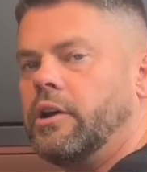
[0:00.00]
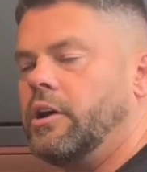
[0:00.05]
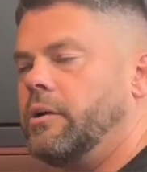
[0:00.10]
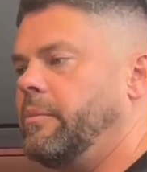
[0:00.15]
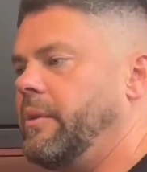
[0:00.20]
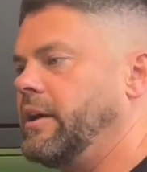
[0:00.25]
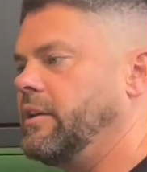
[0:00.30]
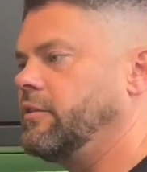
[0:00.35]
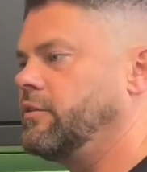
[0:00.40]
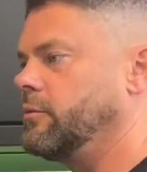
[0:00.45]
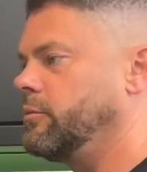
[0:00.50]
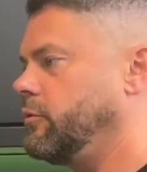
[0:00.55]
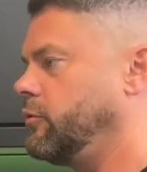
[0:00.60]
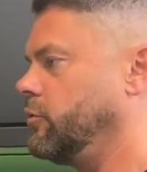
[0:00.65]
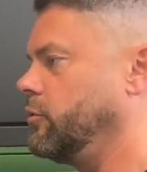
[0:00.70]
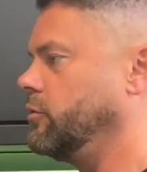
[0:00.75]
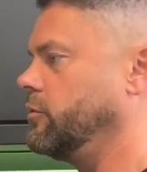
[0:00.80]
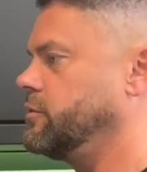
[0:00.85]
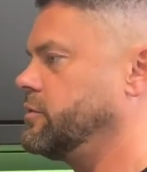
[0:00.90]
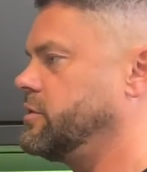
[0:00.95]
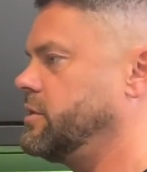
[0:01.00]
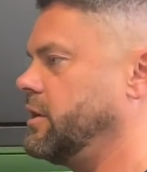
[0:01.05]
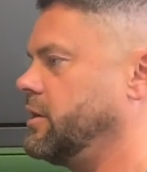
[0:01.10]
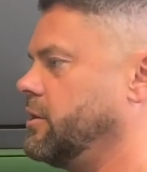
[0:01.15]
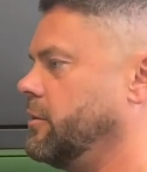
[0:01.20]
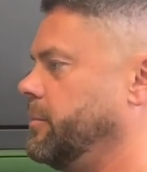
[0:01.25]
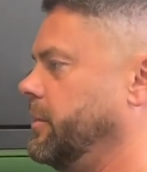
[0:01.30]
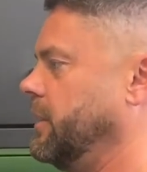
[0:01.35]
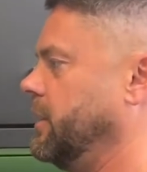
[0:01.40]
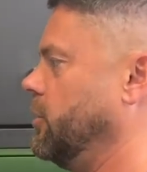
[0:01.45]
And makes them sort of stick
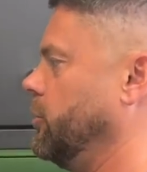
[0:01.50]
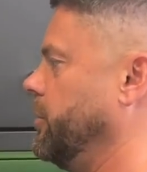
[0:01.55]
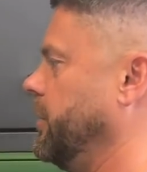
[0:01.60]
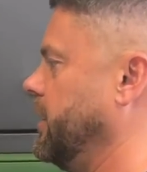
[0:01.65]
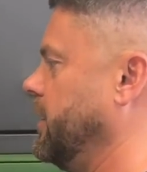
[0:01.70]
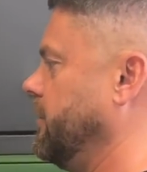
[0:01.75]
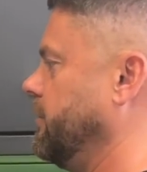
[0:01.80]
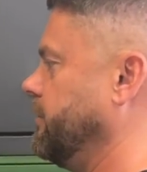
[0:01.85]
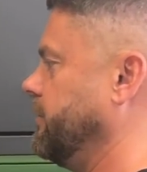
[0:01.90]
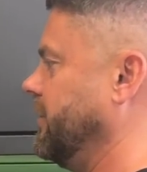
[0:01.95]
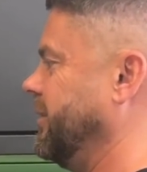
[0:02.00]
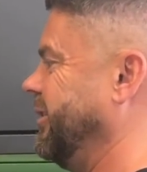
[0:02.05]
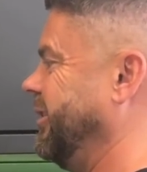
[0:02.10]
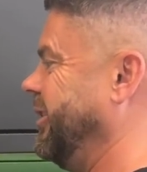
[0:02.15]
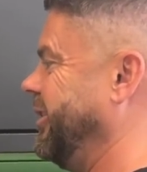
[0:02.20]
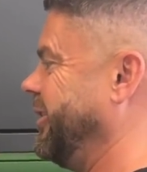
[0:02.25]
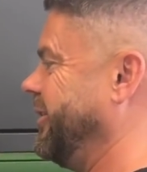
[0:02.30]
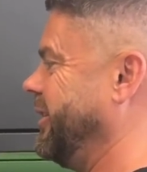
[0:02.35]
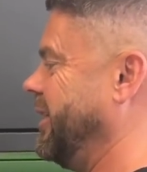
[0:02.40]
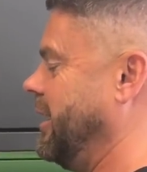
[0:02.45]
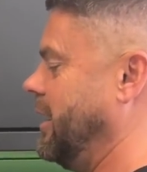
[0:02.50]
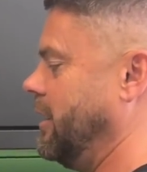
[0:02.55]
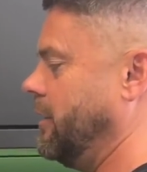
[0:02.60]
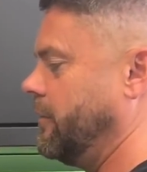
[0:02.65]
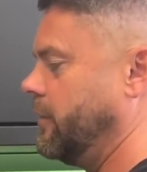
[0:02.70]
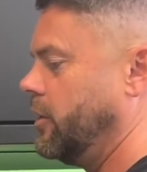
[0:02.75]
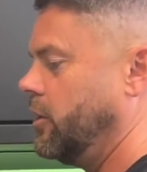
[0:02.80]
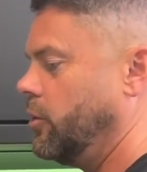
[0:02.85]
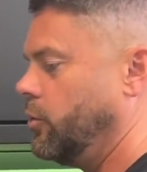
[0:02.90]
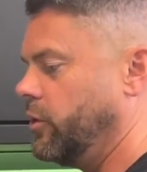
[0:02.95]
up a little bit like that.
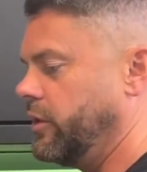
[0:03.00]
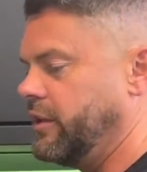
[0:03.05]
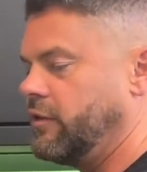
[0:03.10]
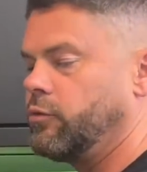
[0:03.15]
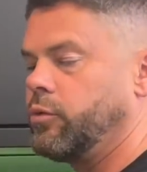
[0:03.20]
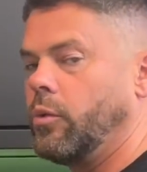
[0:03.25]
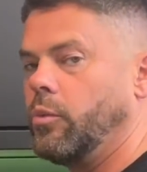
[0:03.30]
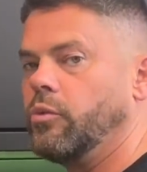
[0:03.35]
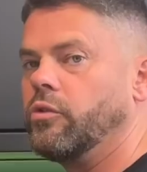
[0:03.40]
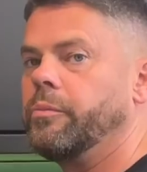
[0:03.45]
Well, this one was